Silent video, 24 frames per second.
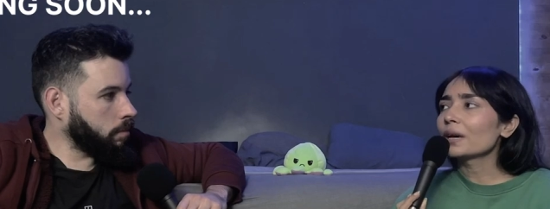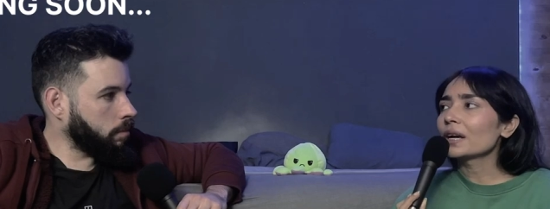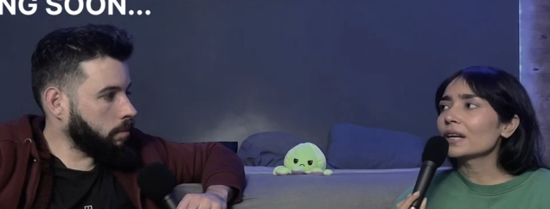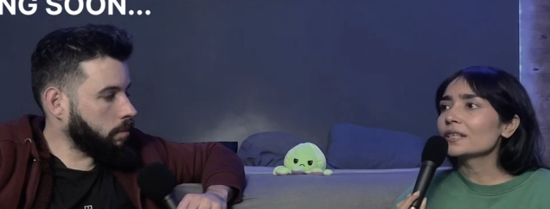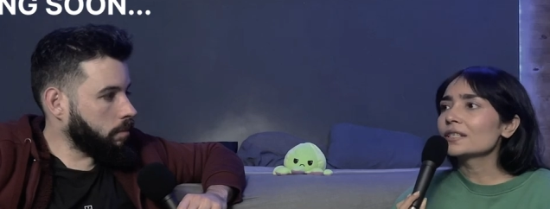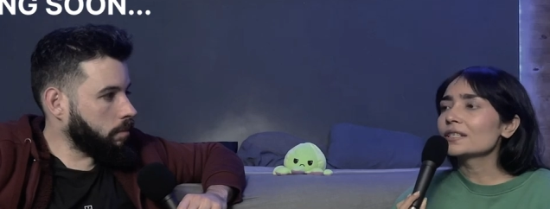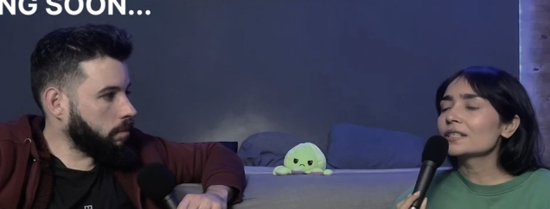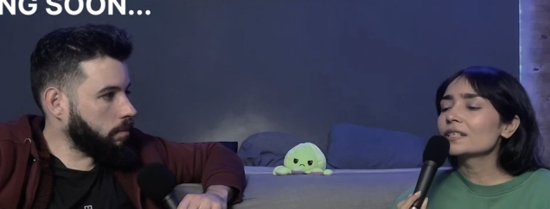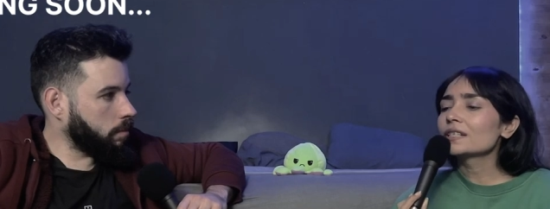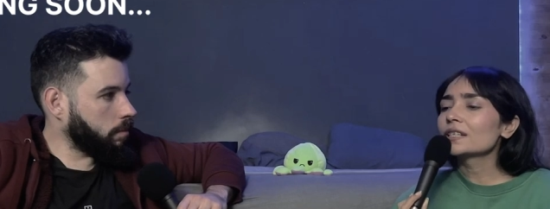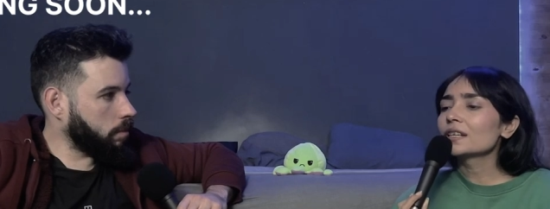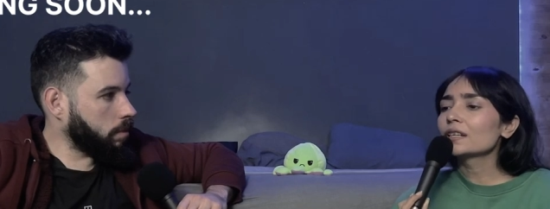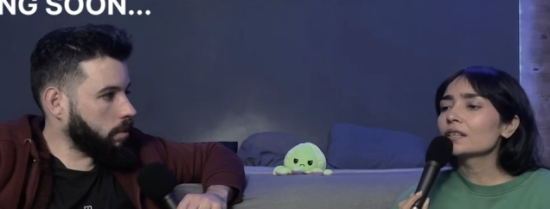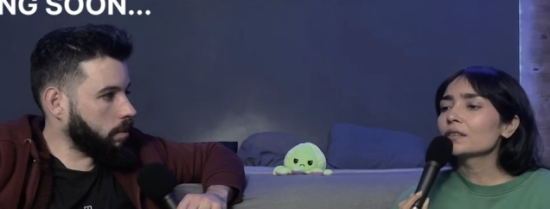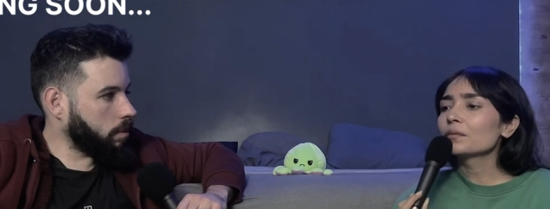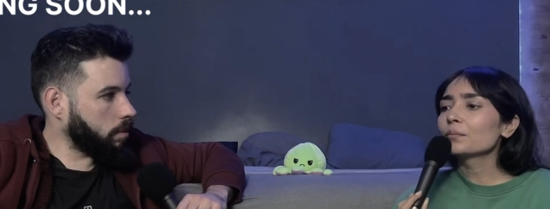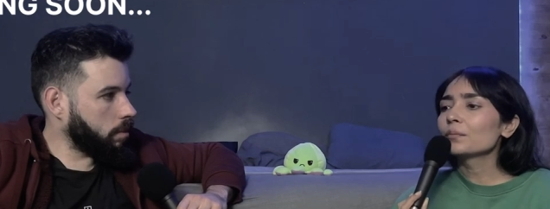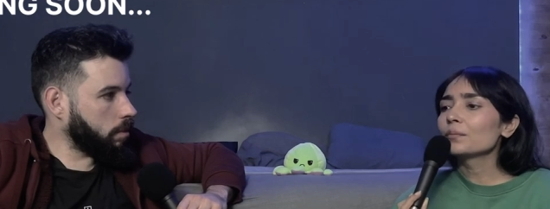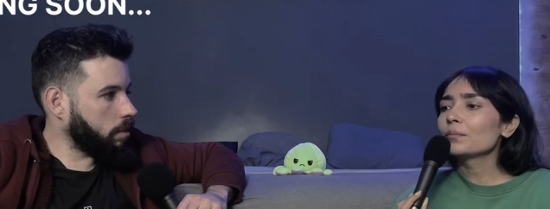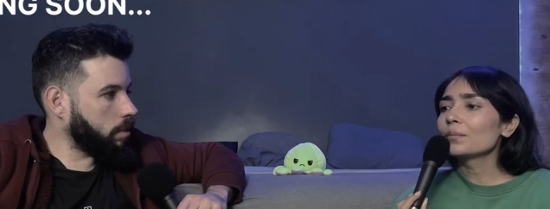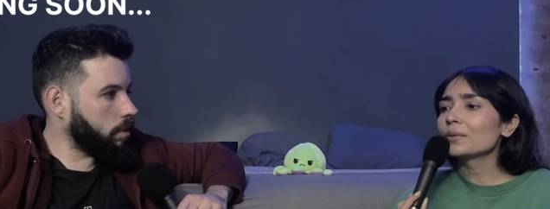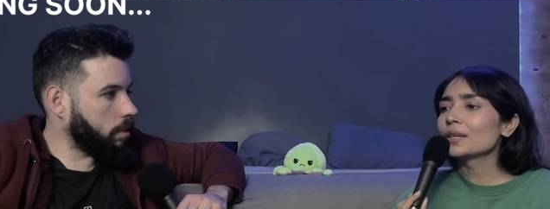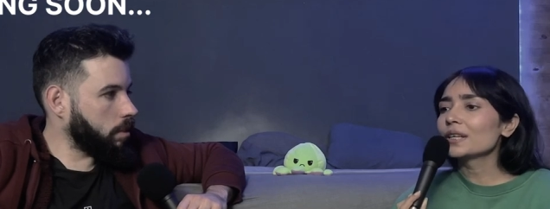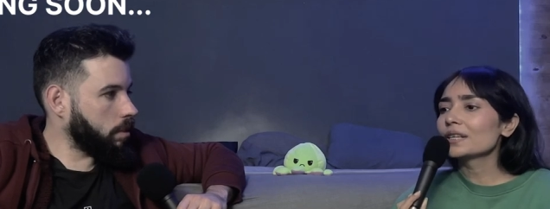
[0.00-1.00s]
Speaker 1: the mindset
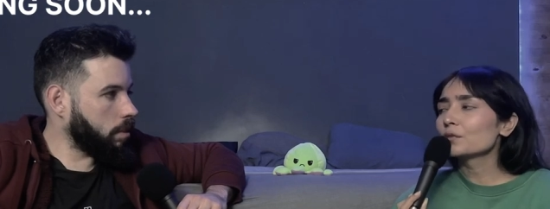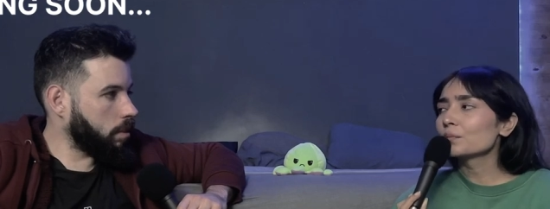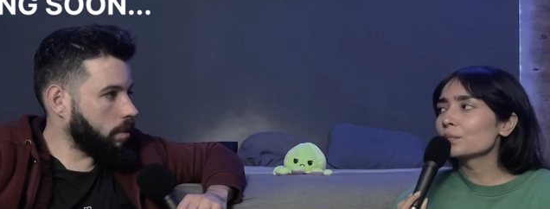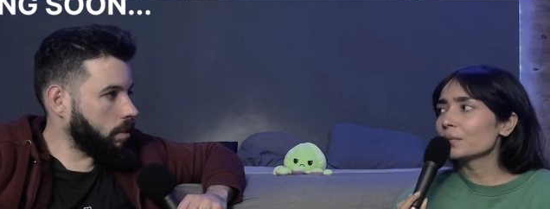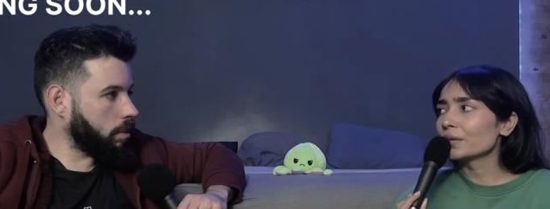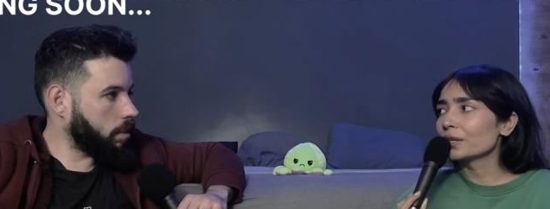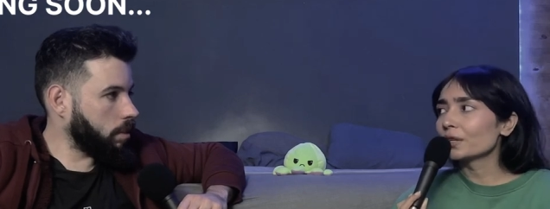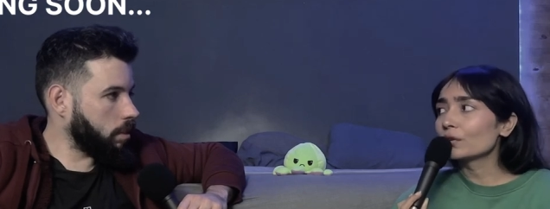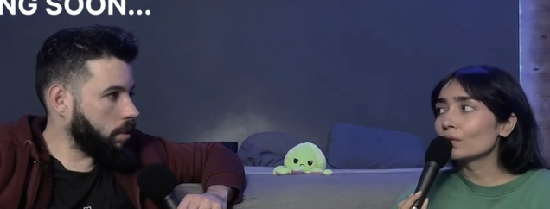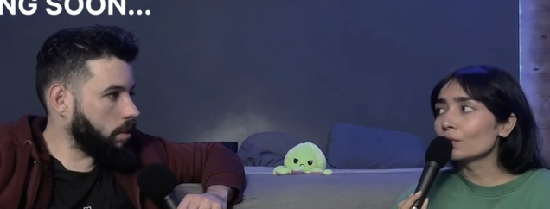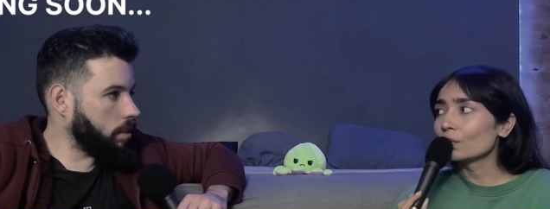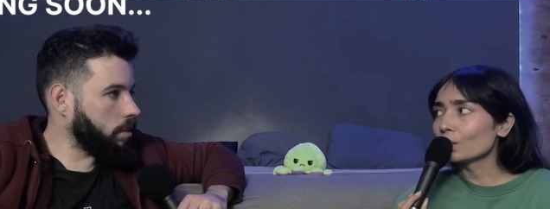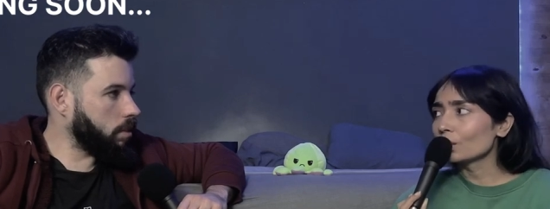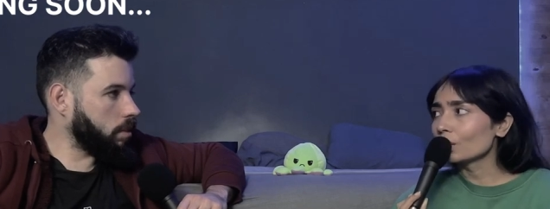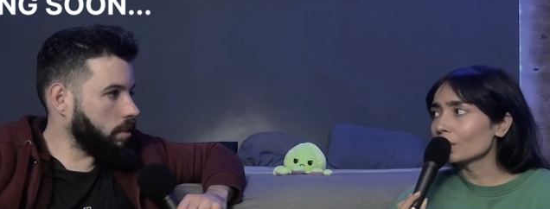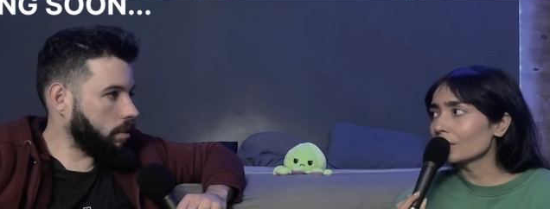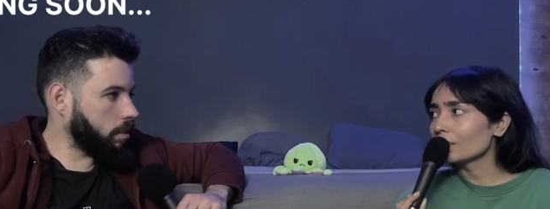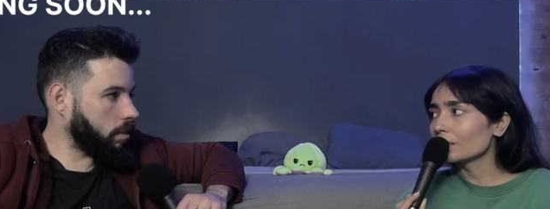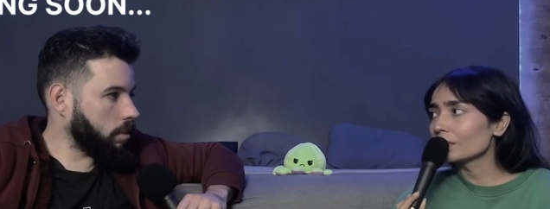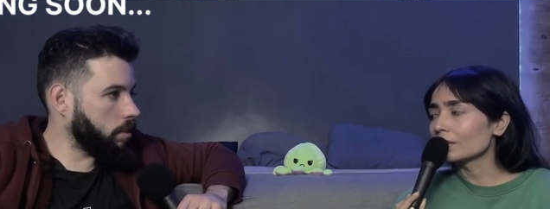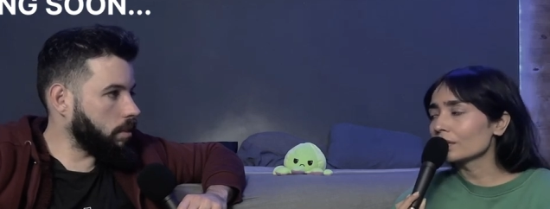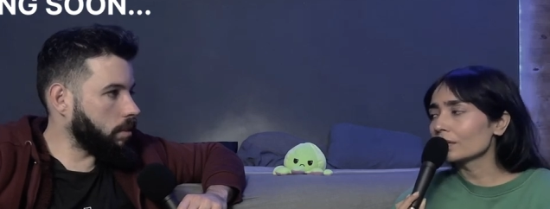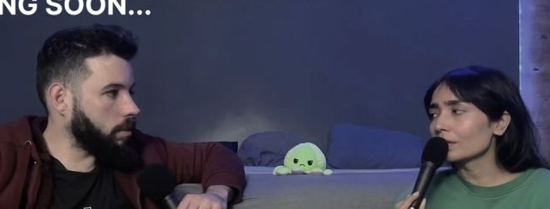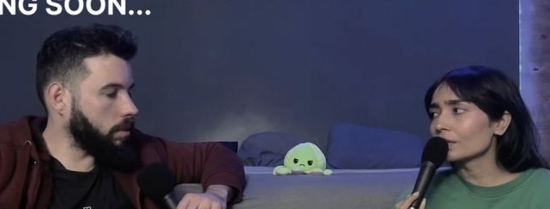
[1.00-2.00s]
plays a big
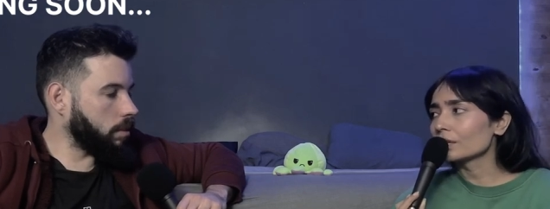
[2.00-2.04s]
role.